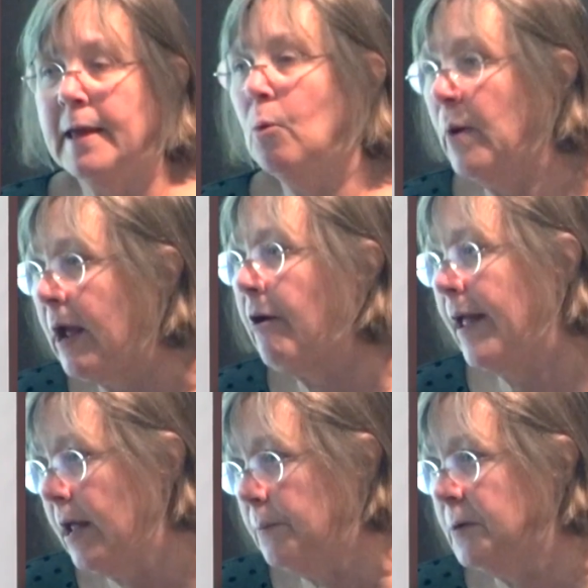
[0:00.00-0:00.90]
and we are
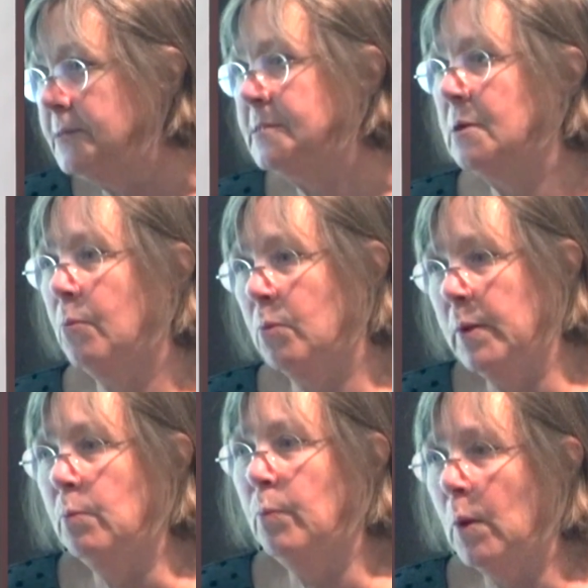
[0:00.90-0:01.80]
animals, so
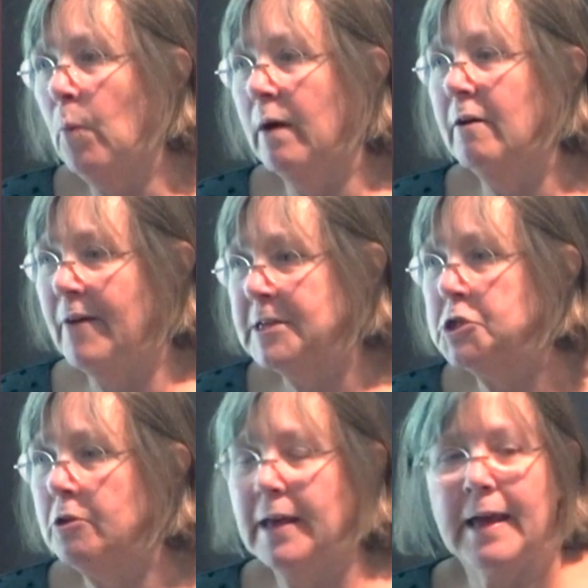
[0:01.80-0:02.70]
we will
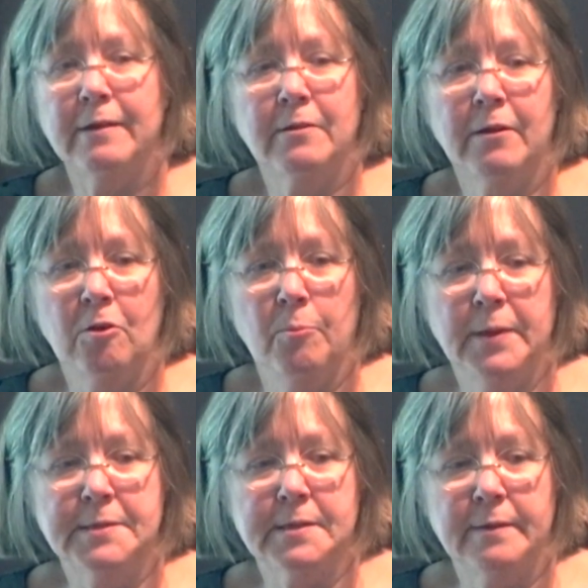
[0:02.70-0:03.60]
eventually get to
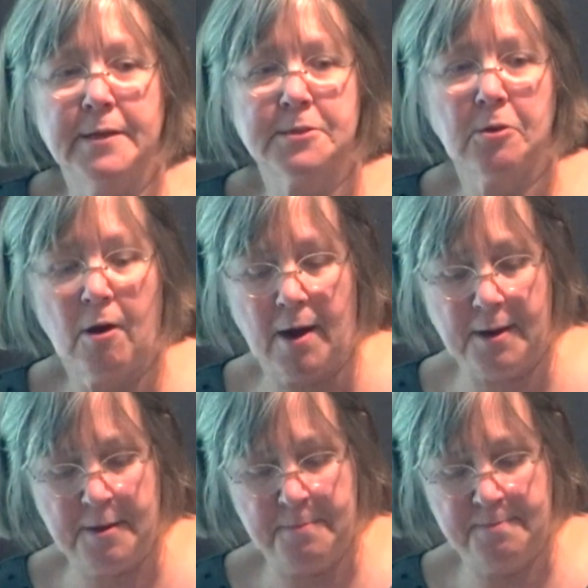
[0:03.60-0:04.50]
humans in this
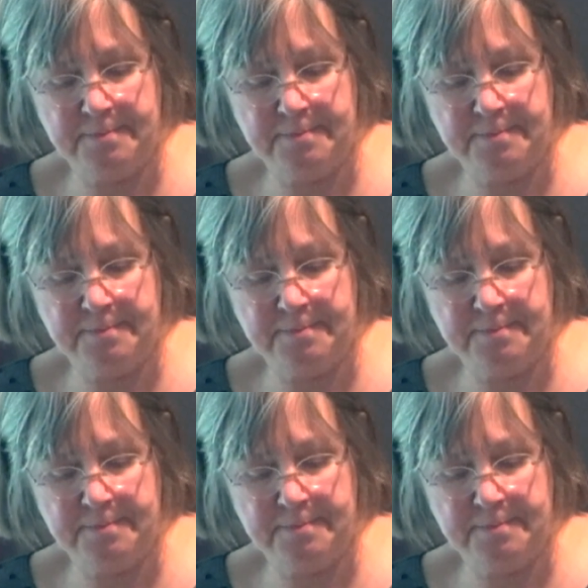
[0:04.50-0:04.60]
talk.